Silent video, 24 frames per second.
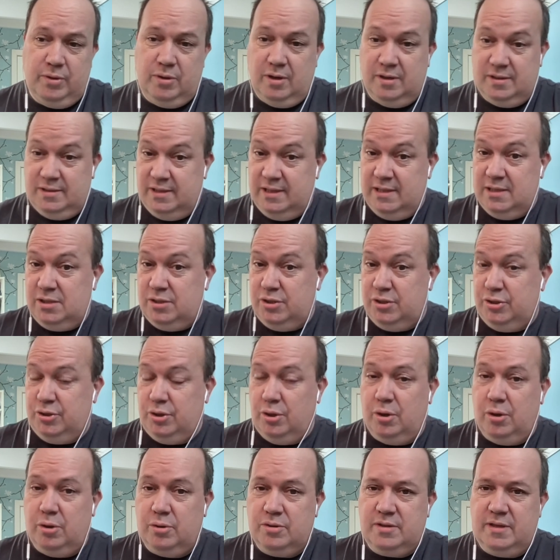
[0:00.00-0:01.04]
because this
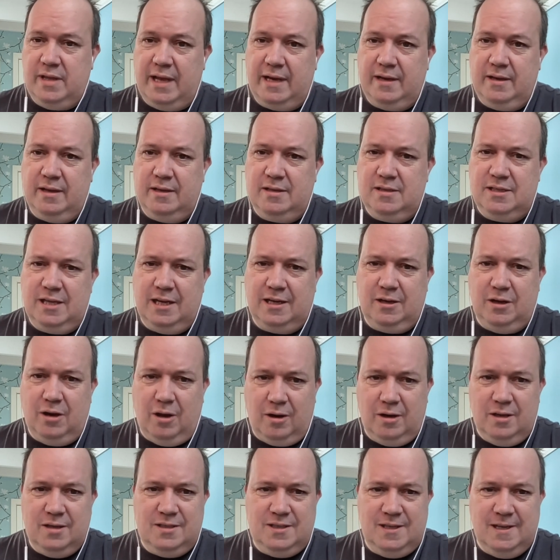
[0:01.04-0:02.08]
shows that the
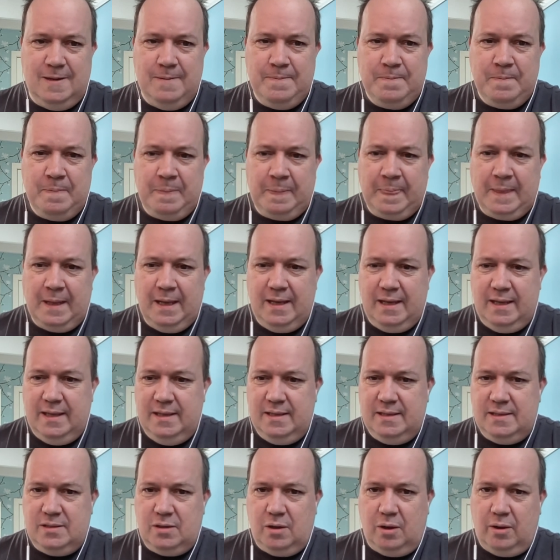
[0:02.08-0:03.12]
technology
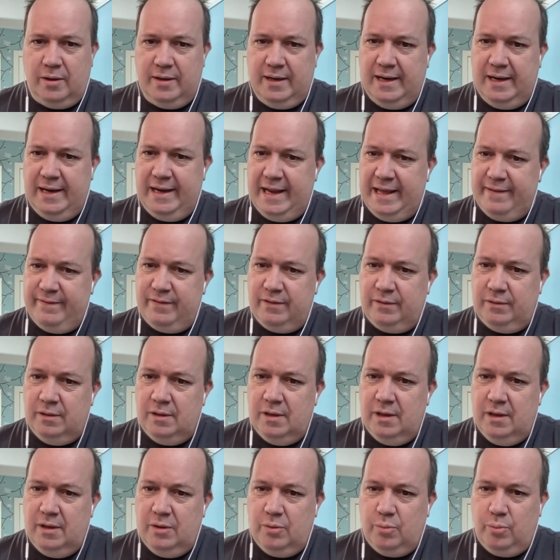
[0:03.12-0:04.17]
is on a
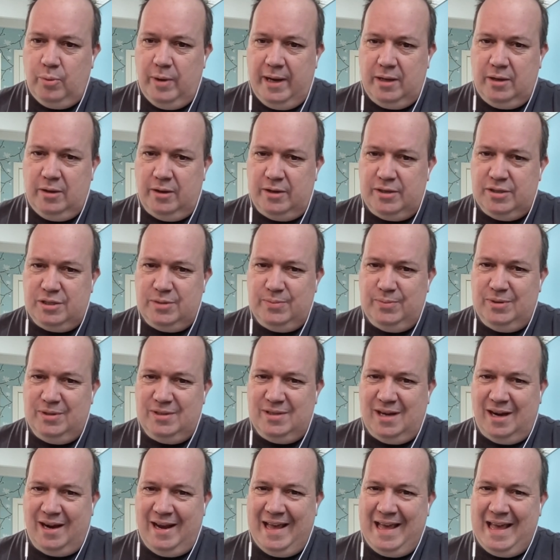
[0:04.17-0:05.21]
level where
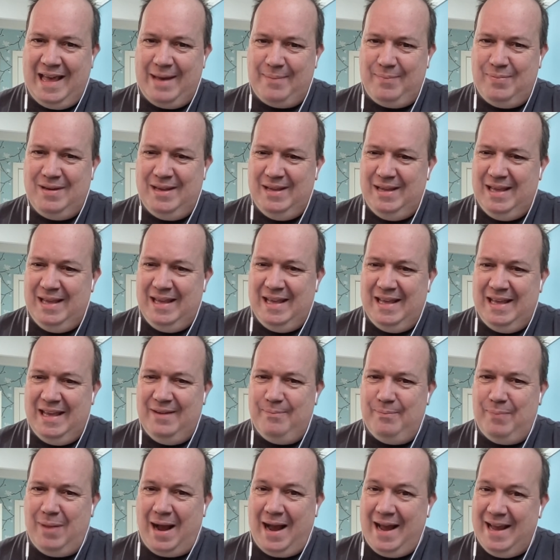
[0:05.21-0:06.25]
customers are happily
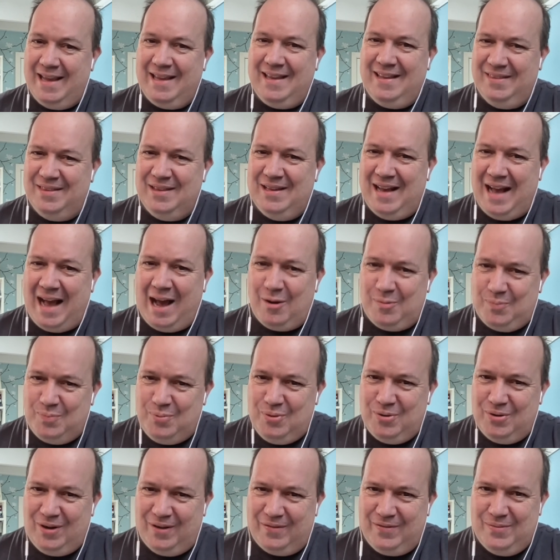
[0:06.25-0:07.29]
in buying the
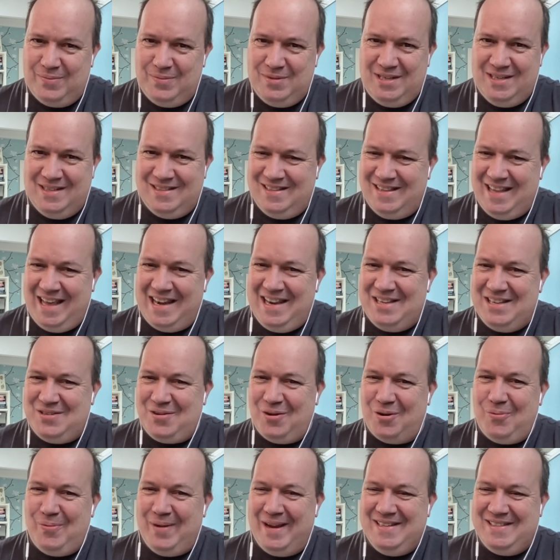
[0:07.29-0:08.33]
output of the machines. That is
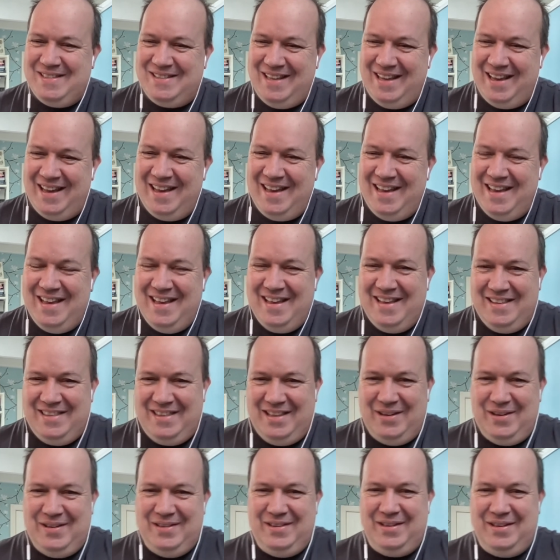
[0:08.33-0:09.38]
always the
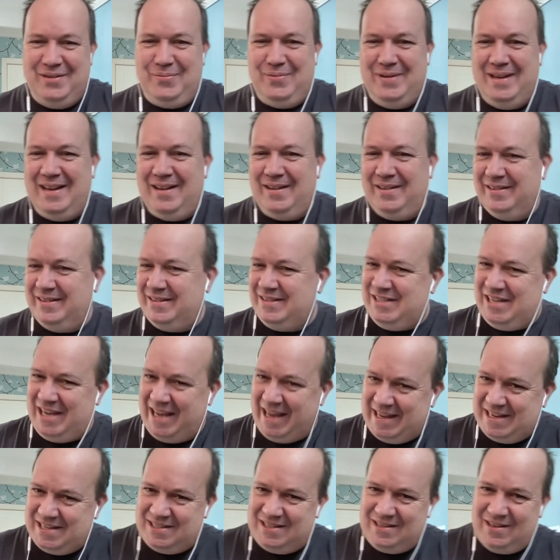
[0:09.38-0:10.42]
yes. the, the, real
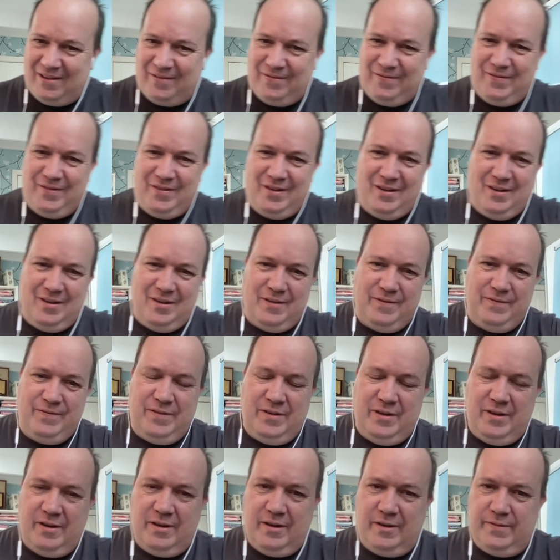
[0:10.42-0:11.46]
test of uh, of,
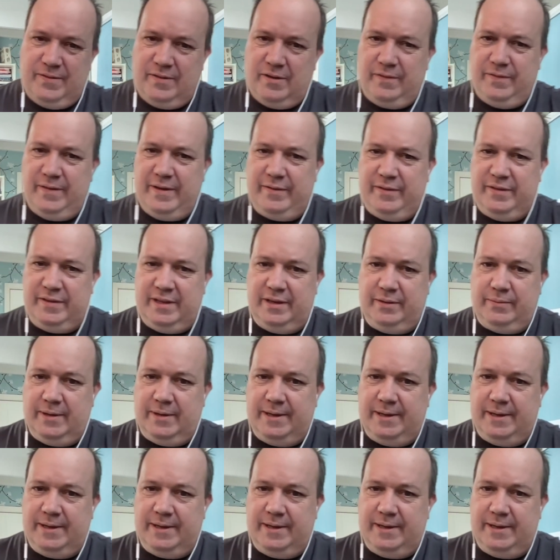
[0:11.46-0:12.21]
uh, yes. of, of everything,